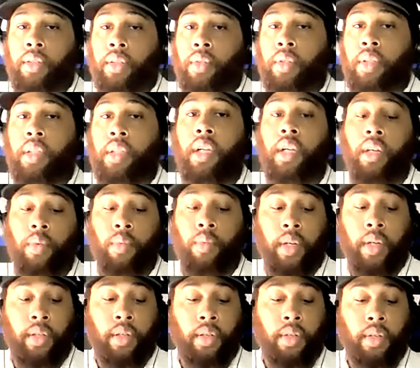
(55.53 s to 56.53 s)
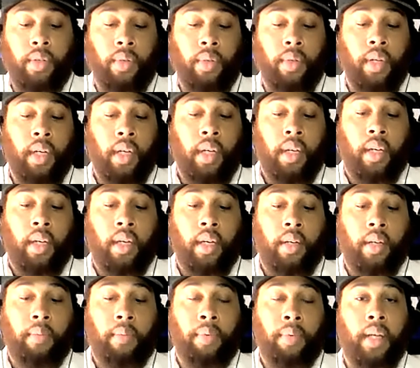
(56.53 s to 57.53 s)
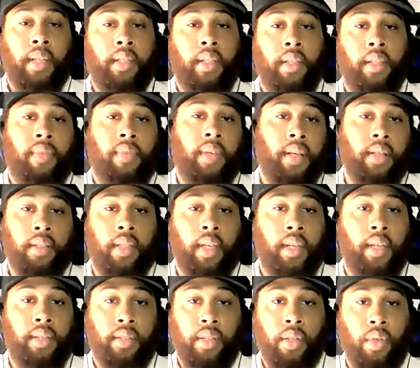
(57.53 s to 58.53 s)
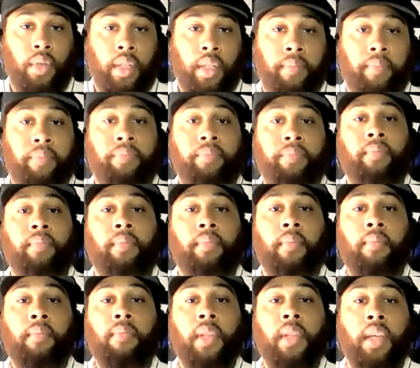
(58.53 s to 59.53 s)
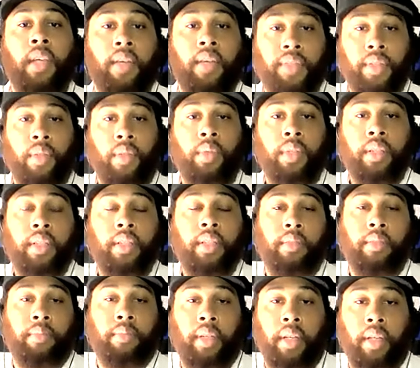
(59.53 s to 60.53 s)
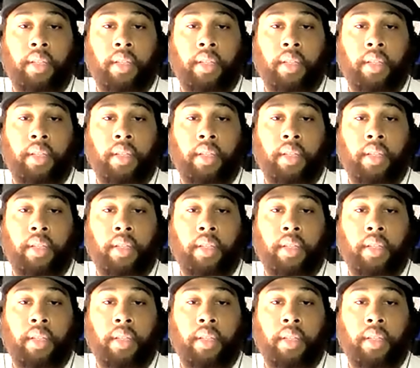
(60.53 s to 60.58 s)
doing it, whether you're Project Veritas doing it. If someone needs to be